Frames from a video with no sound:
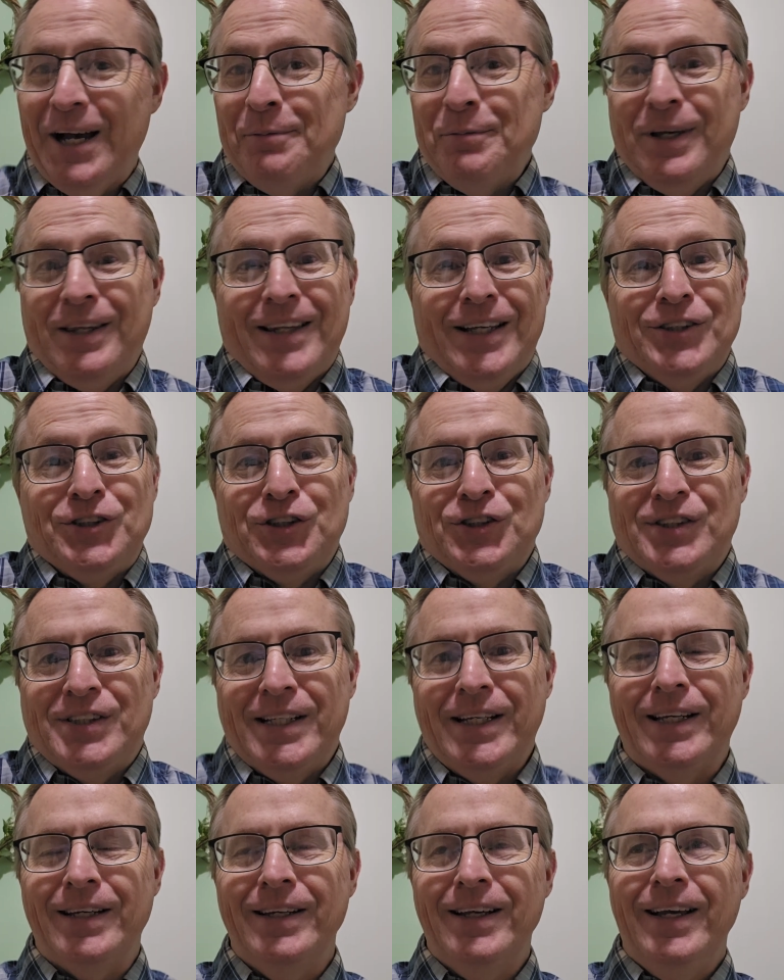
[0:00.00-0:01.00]
I mean, that's
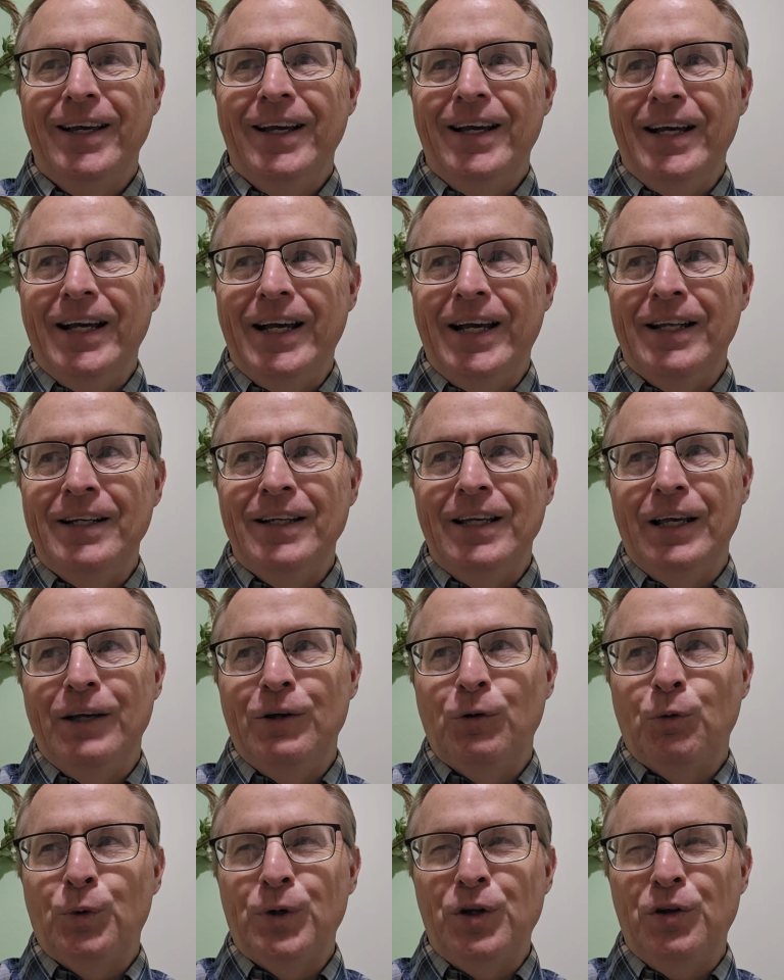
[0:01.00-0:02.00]
just it. And
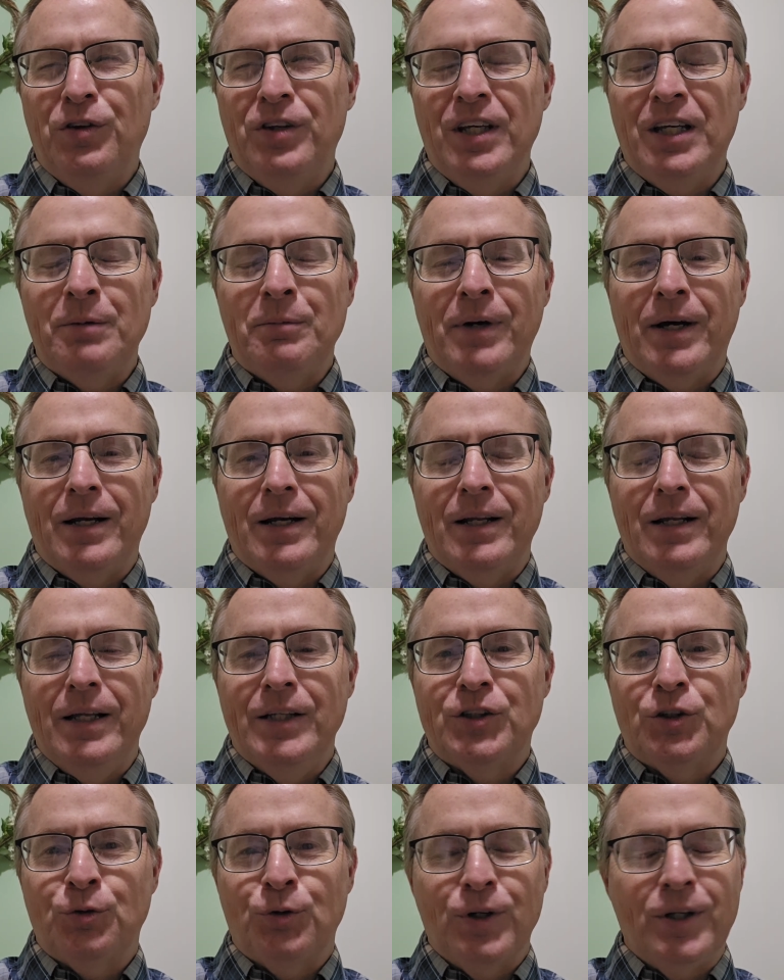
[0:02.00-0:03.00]
when you think about it,
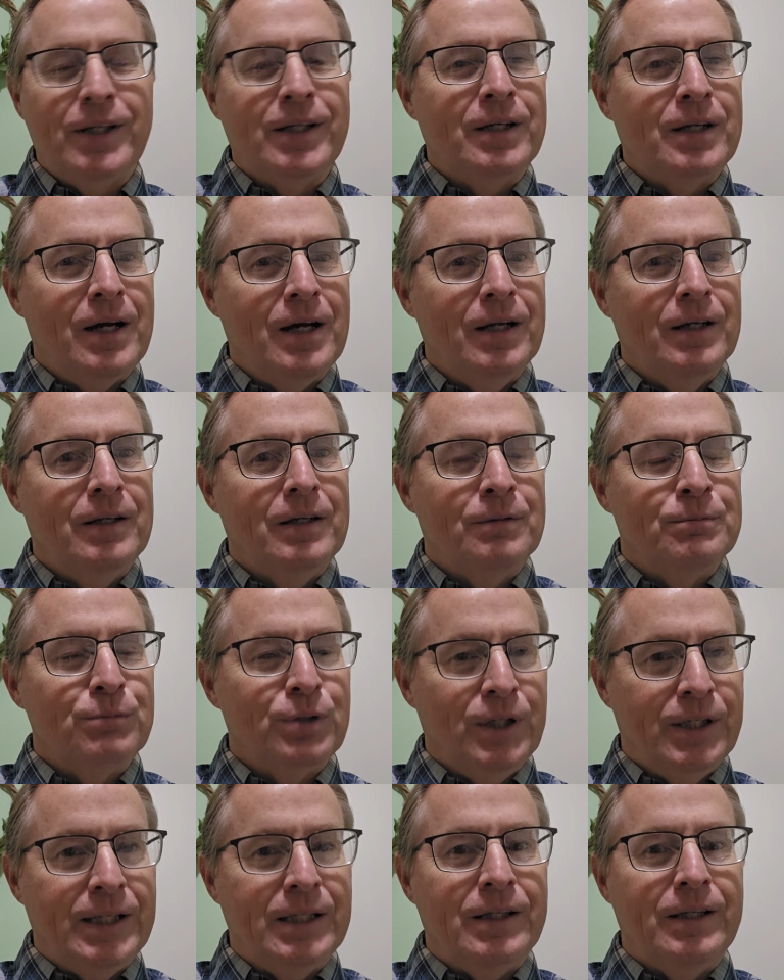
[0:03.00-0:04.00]
it's really not
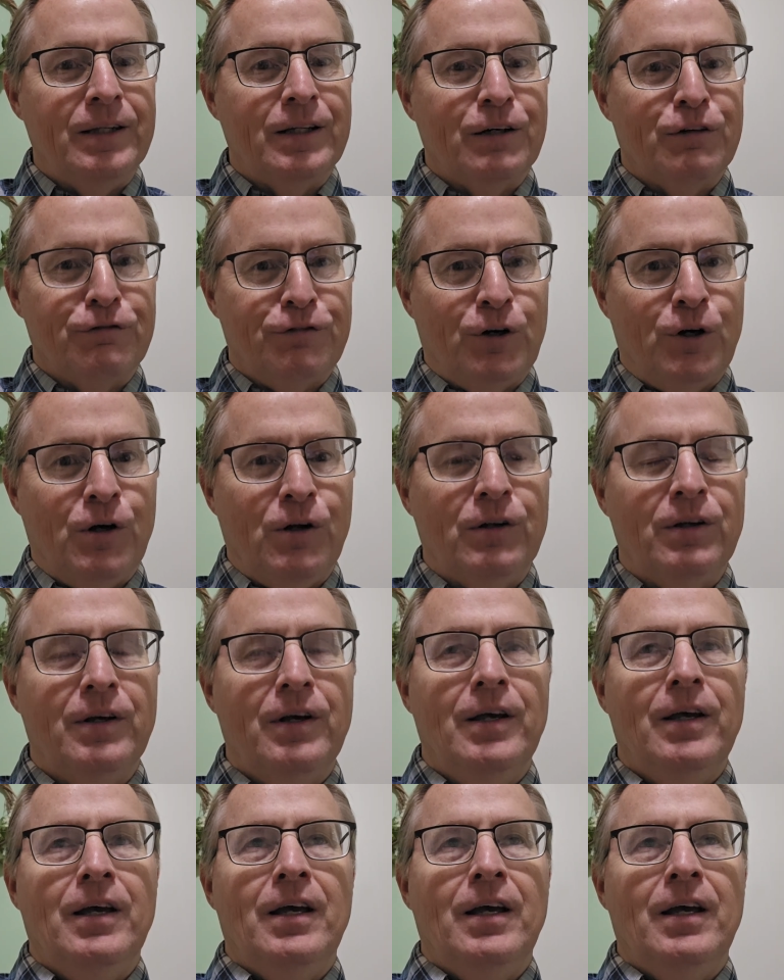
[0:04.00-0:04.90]
completely their fault.